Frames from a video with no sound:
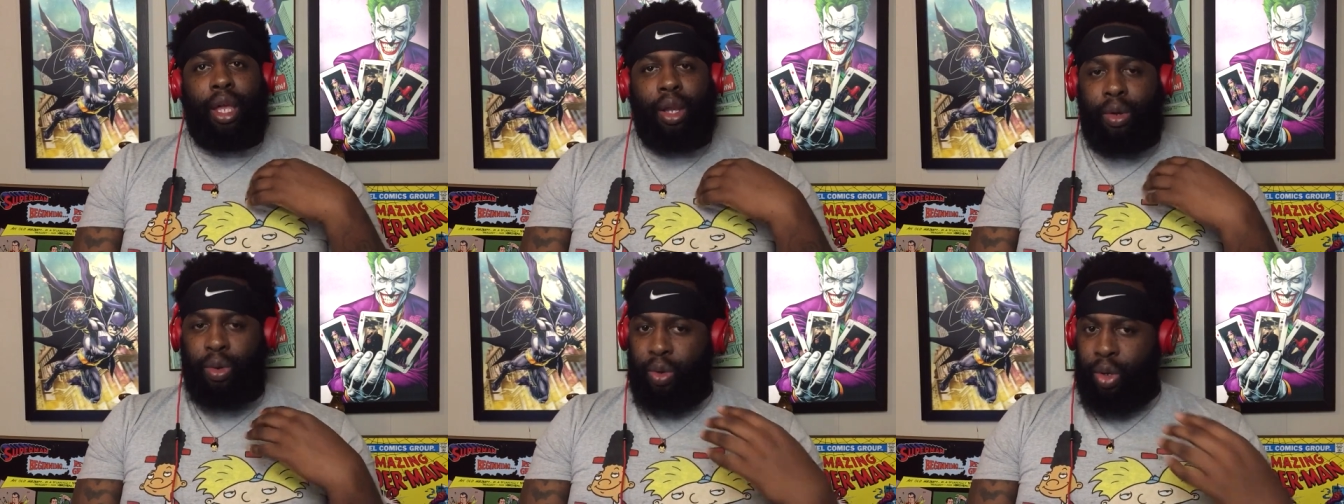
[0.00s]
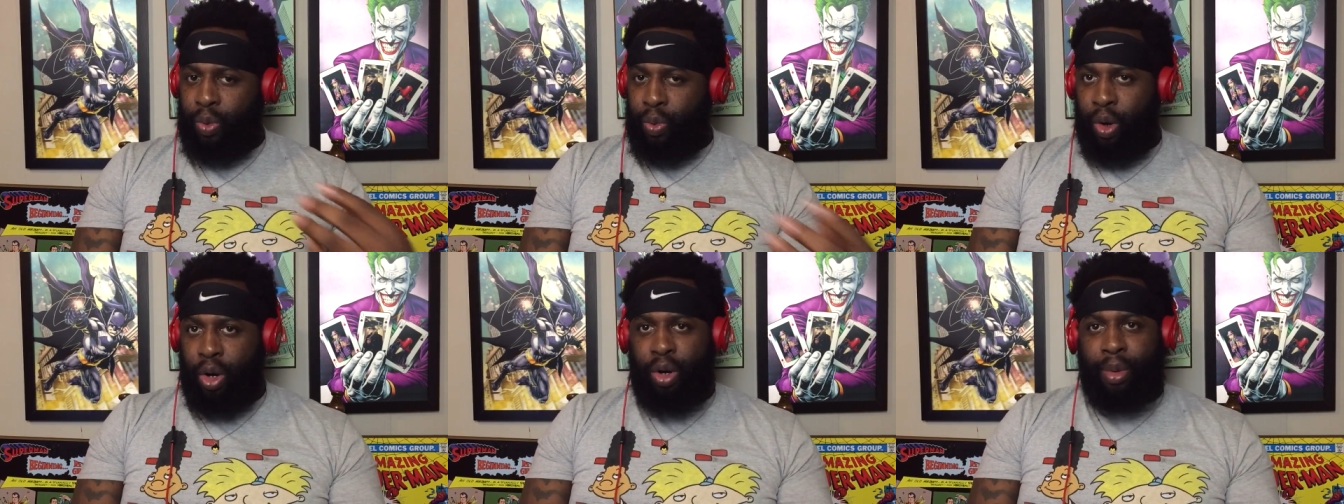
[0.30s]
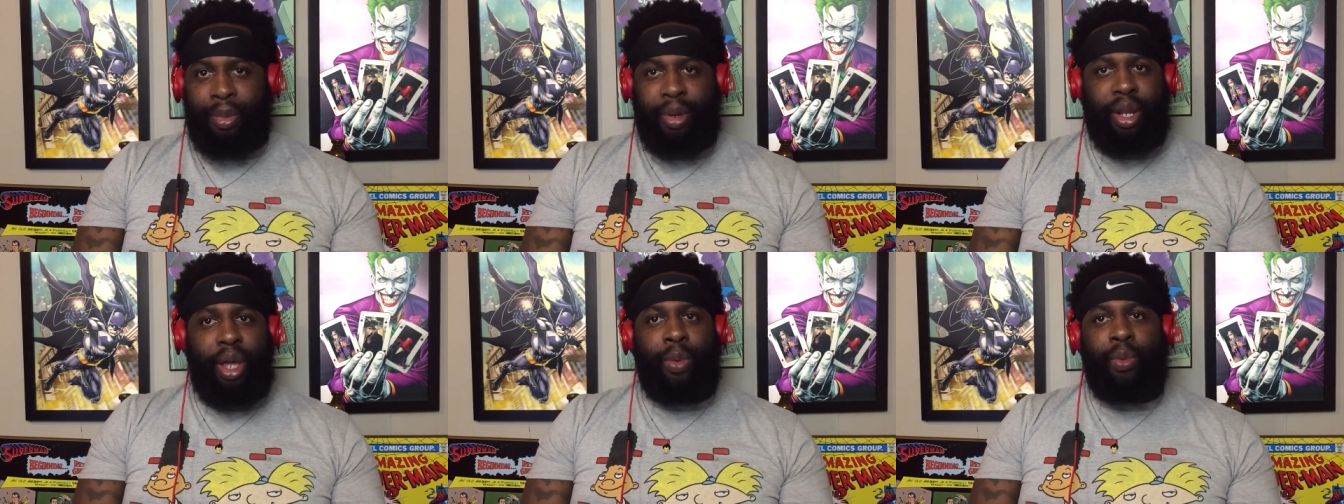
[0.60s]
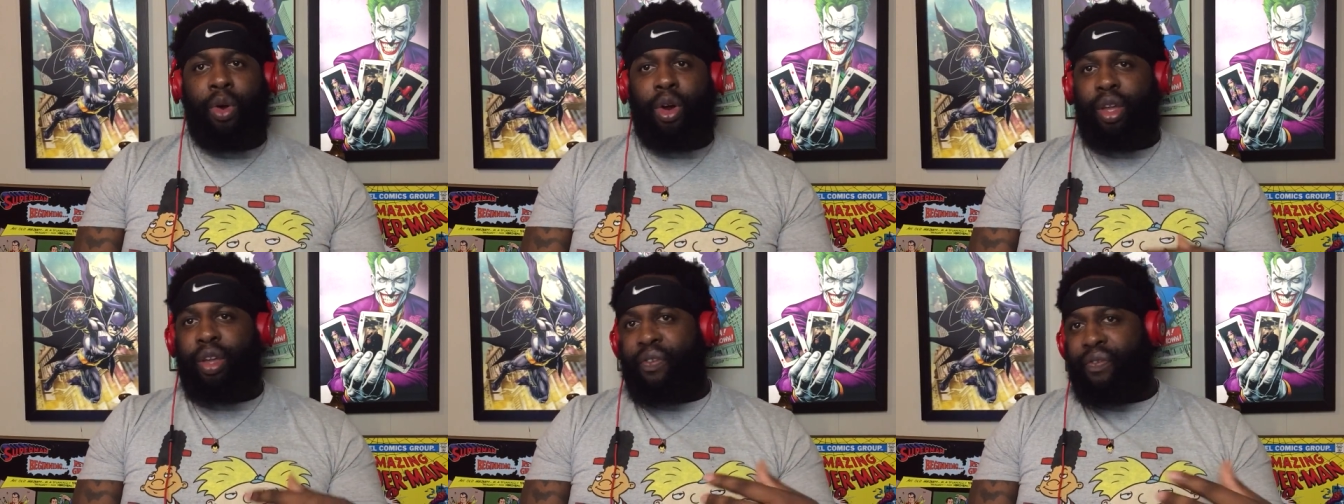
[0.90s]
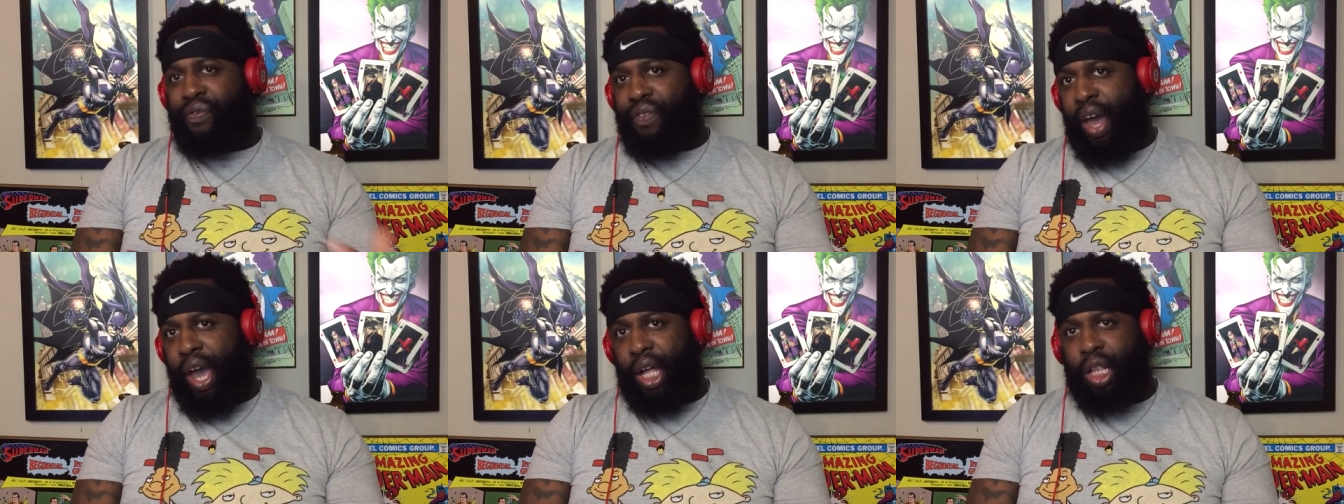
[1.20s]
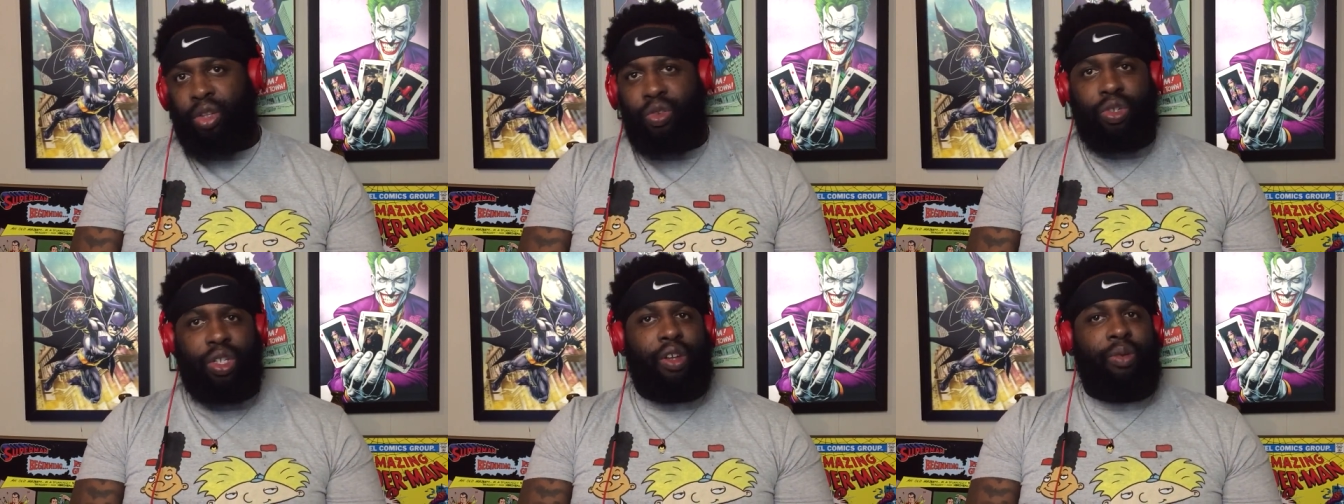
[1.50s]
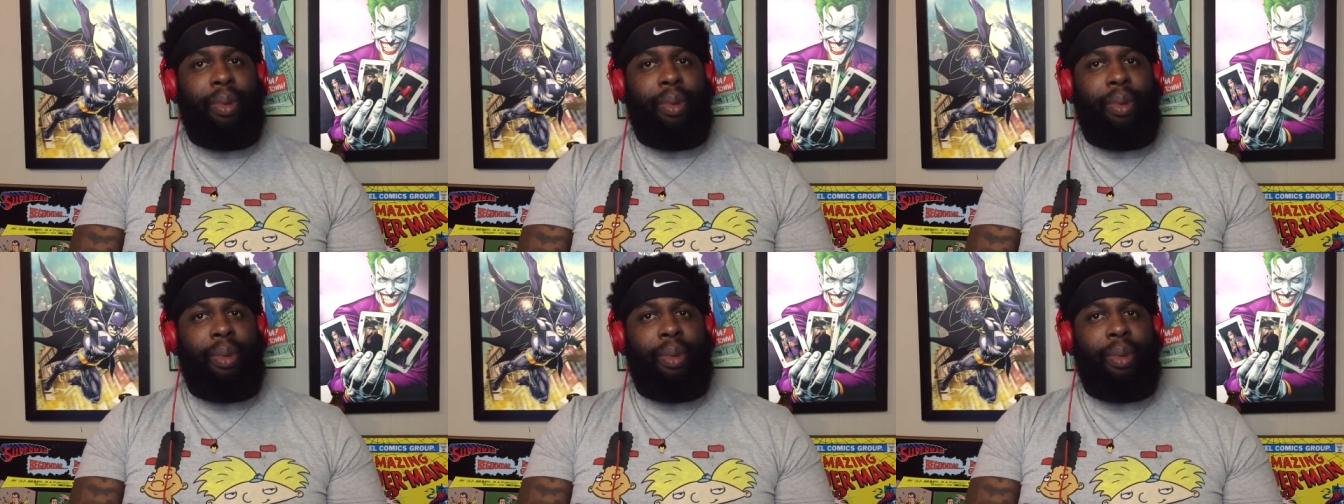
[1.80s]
him. They work in factories.